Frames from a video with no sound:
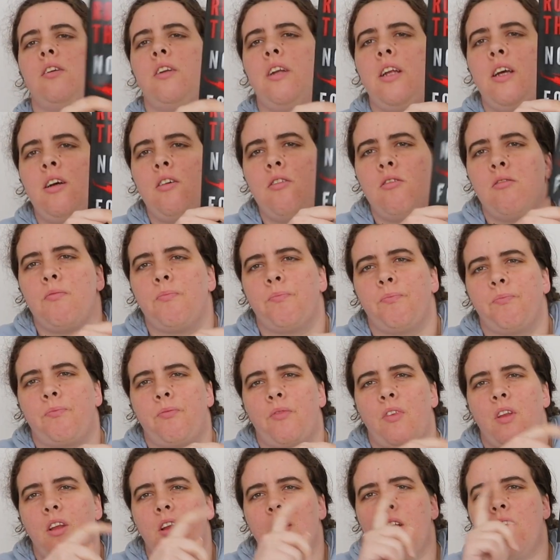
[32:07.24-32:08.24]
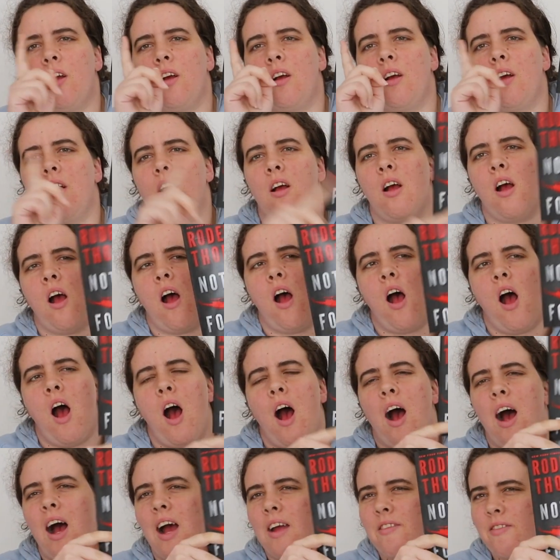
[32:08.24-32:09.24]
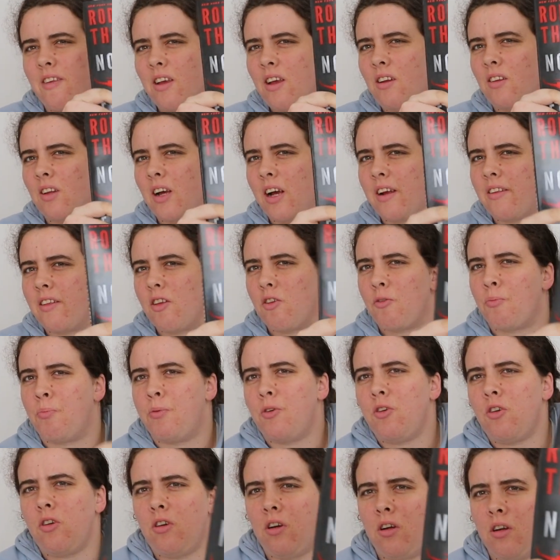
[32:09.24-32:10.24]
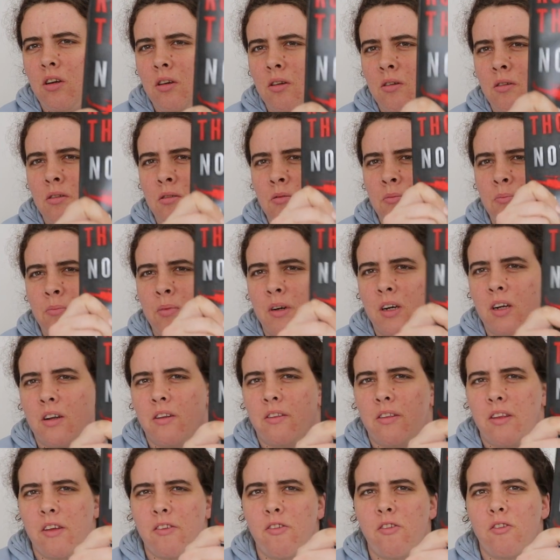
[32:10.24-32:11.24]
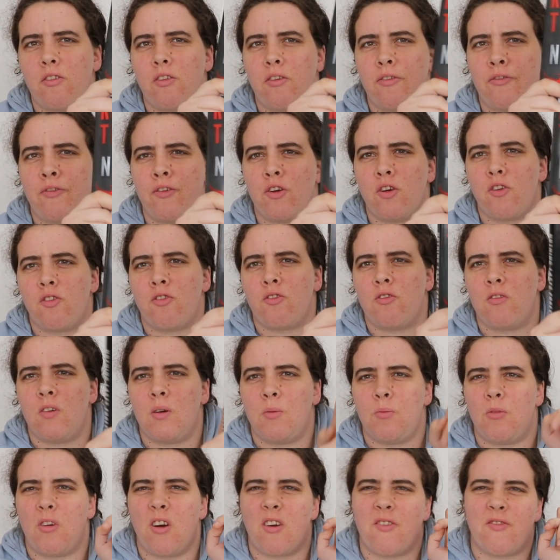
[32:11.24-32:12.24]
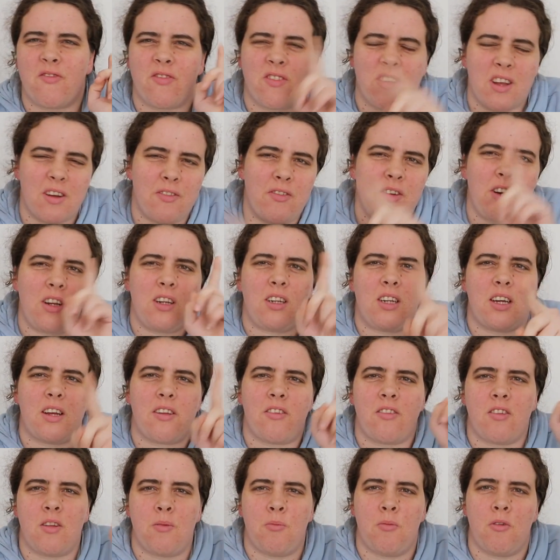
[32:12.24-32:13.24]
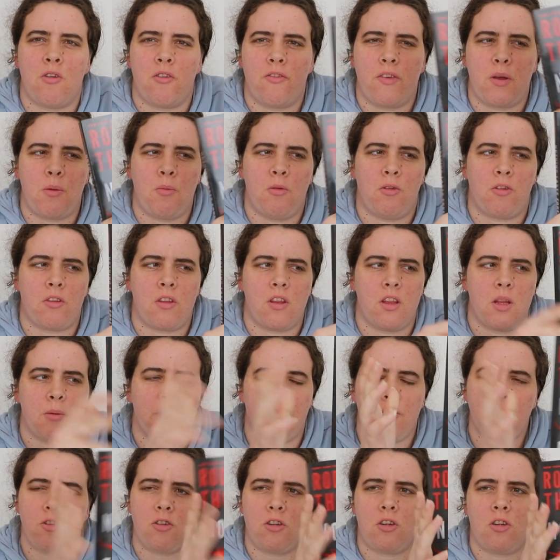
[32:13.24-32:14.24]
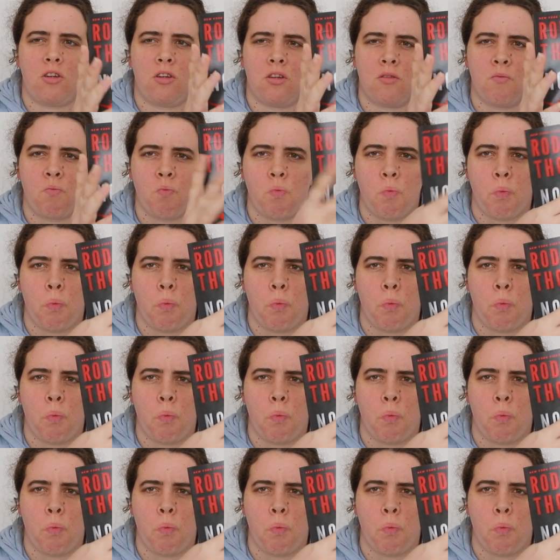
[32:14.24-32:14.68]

Now, I did like this book, but this is the first one where I've definitely liked the movie more than the book.